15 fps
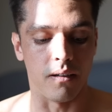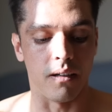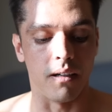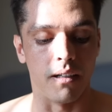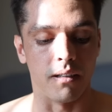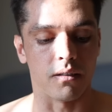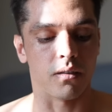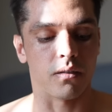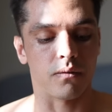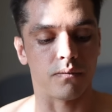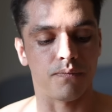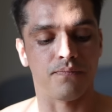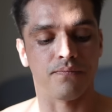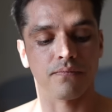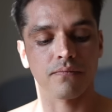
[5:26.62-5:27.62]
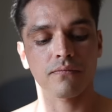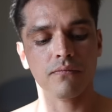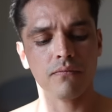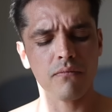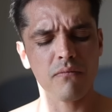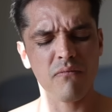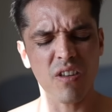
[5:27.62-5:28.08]
All right.
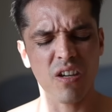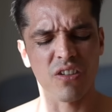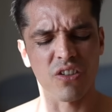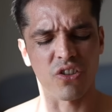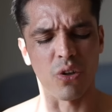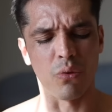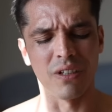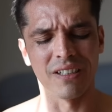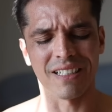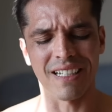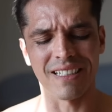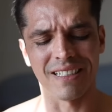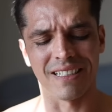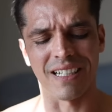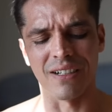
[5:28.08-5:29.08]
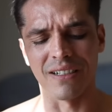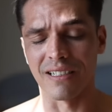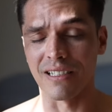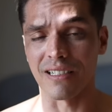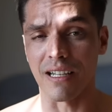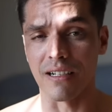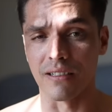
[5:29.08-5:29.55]
So what's
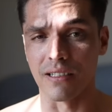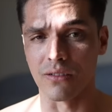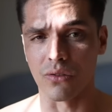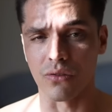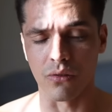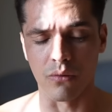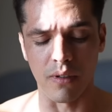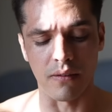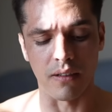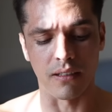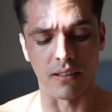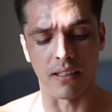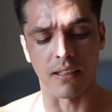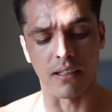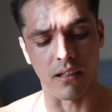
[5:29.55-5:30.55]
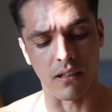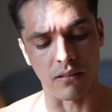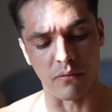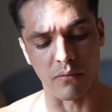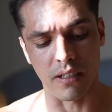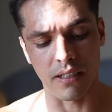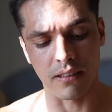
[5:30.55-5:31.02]
Sagittarius's energy towards whomever it is that they got on
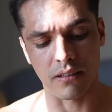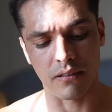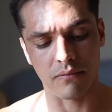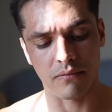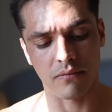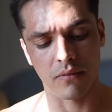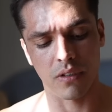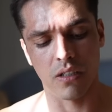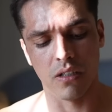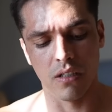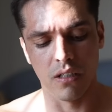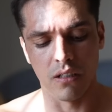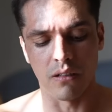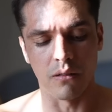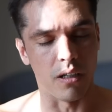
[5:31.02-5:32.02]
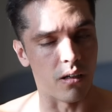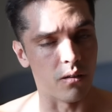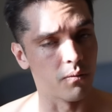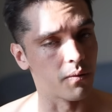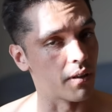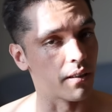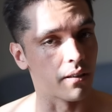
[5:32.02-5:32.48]
their mind? I
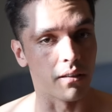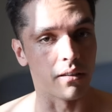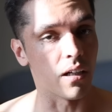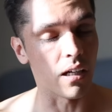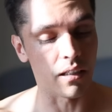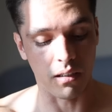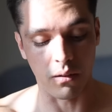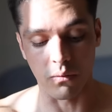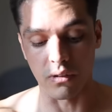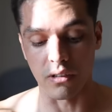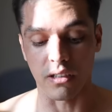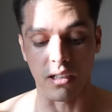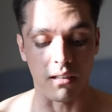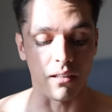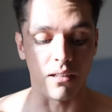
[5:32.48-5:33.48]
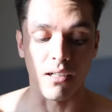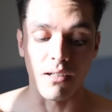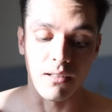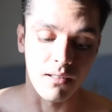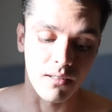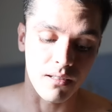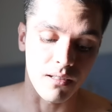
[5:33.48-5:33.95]
hope you ain't the toxic one,
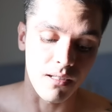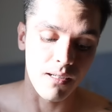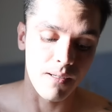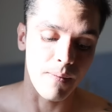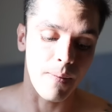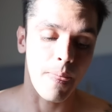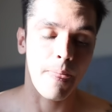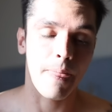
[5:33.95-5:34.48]
Sagittarius, all right?